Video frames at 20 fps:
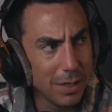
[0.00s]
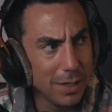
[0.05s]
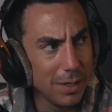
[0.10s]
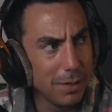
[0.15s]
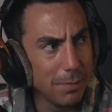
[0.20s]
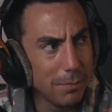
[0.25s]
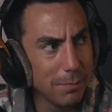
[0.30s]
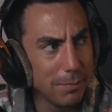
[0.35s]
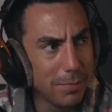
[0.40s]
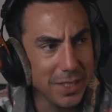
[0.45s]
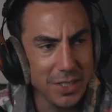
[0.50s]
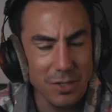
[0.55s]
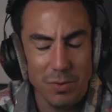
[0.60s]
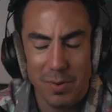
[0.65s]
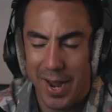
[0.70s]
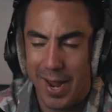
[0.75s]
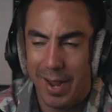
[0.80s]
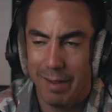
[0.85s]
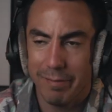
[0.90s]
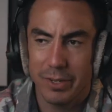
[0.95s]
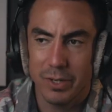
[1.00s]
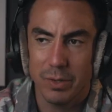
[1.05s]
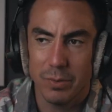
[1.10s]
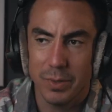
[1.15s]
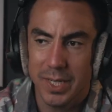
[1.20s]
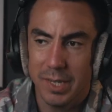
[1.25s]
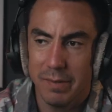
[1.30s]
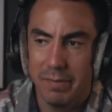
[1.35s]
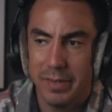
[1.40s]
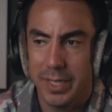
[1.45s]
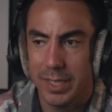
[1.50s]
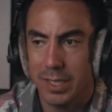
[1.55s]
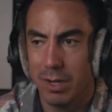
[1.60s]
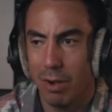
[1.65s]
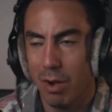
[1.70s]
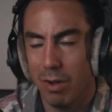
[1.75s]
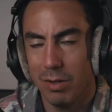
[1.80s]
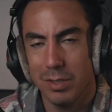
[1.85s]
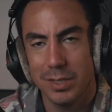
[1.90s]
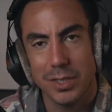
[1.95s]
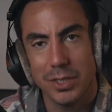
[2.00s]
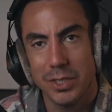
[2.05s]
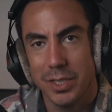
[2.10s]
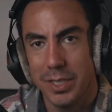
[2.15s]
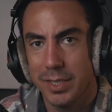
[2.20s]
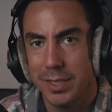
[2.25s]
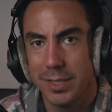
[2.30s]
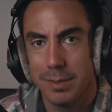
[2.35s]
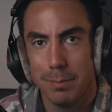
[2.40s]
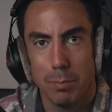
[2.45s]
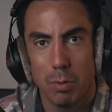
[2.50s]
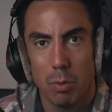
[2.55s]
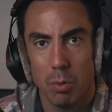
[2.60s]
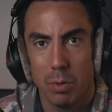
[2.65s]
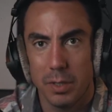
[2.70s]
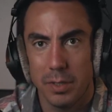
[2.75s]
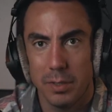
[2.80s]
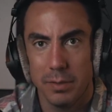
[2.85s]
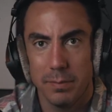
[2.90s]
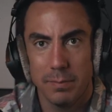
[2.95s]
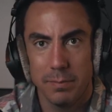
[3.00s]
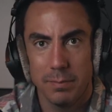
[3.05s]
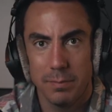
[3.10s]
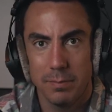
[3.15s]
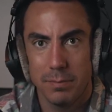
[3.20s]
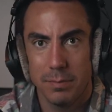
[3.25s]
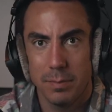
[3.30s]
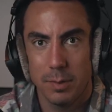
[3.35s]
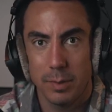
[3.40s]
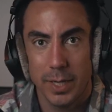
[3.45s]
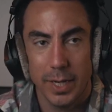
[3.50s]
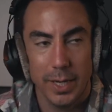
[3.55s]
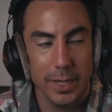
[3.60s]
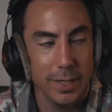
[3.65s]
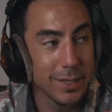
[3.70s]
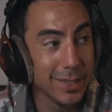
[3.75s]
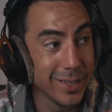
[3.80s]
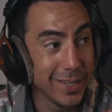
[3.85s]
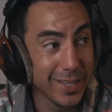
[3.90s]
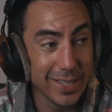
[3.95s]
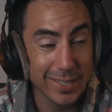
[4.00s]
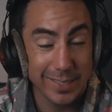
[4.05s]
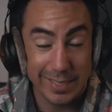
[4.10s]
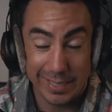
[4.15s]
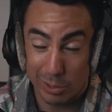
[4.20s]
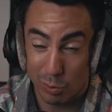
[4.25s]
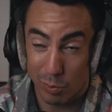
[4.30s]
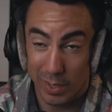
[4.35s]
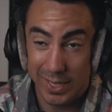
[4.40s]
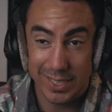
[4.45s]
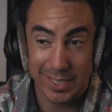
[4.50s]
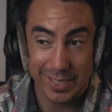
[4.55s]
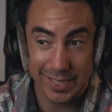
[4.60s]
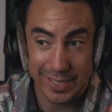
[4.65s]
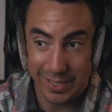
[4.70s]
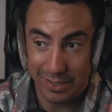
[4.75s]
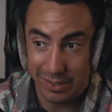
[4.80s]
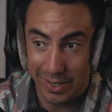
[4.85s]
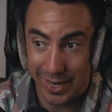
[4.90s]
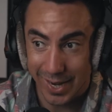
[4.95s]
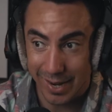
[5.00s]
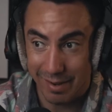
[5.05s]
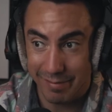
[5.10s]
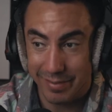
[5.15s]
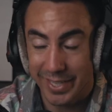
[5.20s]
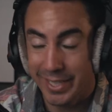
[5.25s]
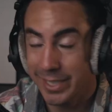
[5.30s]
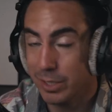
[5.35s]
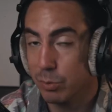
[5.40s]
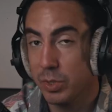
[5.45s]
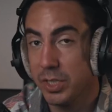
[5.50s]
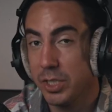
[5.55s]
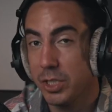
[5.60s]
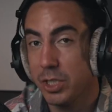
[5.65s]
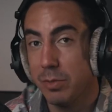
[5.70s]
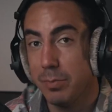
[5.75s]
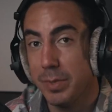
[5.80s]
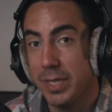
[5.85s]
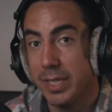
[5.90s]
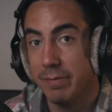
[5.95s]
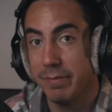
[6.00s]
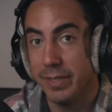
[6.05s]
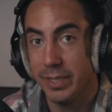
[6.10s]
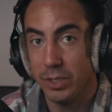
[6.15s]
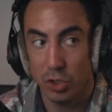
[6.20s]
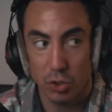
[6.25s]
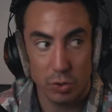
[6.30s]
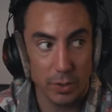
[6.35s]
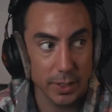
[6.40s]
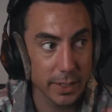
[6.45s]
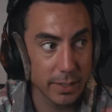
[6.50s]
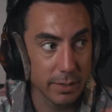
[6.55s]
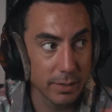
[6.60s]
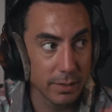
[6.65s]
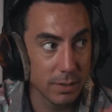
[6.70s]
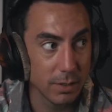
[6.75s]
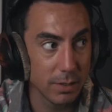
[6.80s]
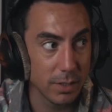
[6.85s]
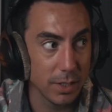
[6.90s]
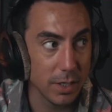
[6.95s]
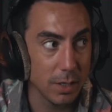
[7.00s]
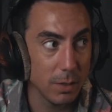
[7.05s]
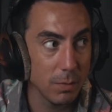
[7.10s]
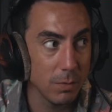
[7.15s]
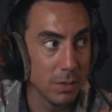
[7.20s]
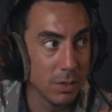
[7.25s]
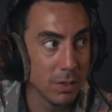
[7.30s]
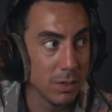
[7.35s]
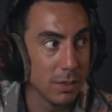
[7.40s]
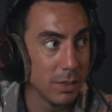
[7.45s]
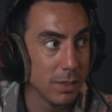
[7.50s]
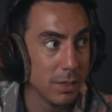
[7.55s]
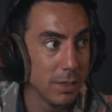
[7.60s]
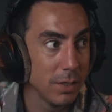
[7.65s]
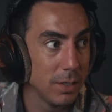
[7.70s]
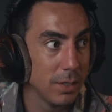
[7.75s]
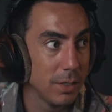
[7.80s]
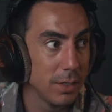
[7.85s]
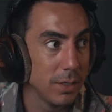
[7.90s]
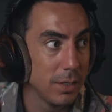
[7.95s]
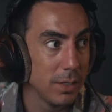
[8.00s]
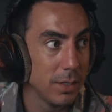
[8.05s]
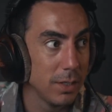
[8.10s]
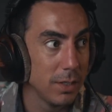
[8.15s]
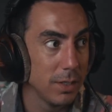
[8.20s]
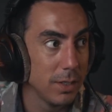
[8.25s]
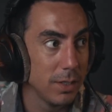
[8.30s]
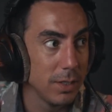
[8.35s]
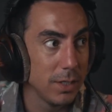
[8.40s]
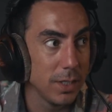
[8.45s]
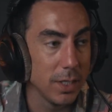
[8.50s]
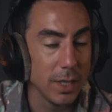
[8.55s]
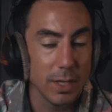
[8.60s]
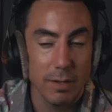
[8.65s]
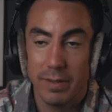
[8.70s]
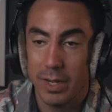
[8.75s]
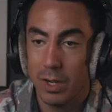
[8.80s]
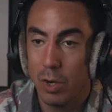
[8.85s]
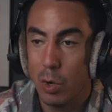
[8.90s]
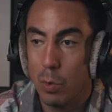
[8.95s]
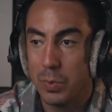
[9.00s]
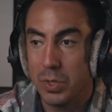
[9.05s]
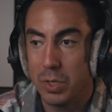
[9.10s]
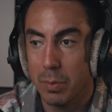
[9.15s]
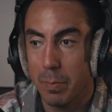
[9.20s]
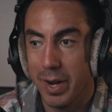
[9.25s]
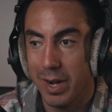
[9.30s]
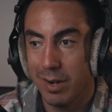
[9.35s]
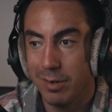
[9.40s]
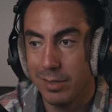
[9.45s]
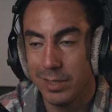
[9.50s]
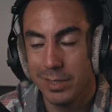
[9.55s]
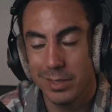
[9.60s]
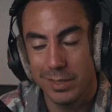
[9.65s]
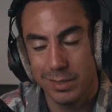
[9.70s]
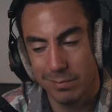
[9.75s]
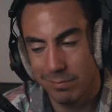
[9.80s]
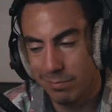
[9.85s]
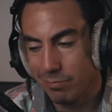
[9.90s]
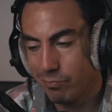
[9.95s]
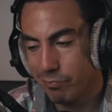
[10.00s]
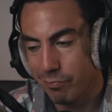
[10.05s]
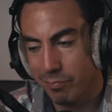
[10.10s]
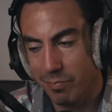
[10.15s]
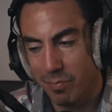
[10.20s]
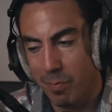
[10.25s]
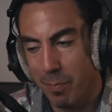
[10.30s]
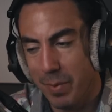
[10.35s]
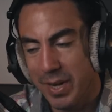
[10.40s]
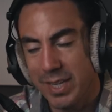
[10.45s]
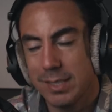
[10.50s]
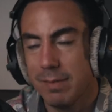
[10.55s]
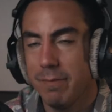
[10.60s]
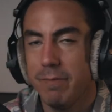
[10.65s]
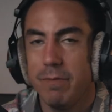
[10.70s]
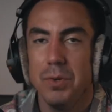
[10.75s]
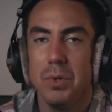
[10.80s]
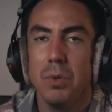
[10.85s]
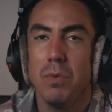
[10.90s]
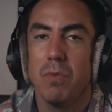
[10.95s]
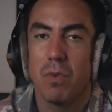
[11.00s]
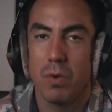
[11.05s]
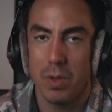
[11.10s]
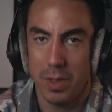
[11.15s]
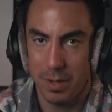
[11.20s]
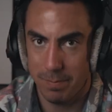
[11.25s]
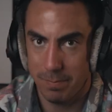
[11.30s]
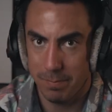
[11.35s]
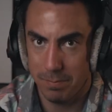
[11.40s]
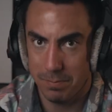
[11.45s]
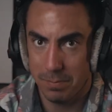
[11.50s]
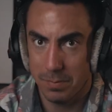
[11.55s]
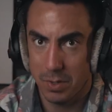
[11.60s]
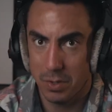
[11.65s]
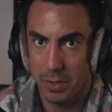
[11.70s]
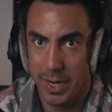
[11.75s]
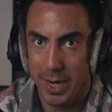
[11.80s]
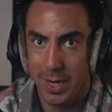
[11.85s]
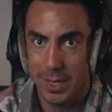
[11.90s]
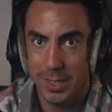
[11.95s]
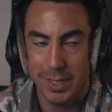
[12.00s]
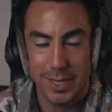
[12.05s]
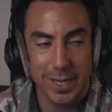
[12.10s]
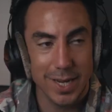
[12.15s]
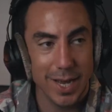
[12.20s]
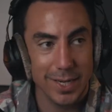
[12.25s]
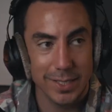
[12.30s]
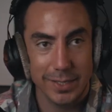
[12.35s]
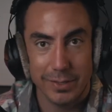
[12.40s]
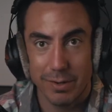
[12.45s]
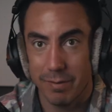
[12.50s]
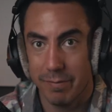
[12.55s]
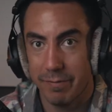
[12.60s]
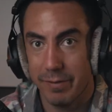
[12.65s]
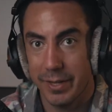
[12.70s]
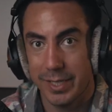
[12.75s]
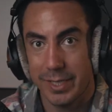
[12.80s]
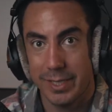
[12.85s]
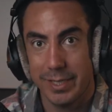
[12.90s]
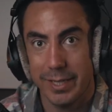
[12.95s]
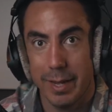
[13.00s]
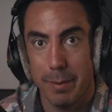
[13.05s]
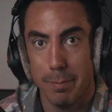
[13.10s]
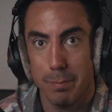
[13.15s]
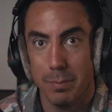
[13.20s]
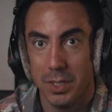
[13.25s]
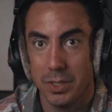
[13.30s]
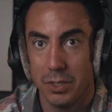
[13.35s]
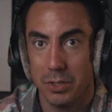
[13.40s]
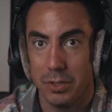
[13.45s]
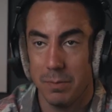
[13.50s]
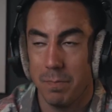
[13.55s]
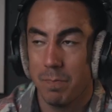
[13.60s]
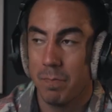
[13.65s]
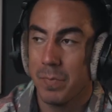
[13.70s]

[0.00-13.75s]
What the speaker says: But you have to. Even in college, it's important, okay? It's a great skill to have, and that's where you should be adventuring, you know? You live at home with your parents, make some food for them. Okay, you got to start flexing that muscle.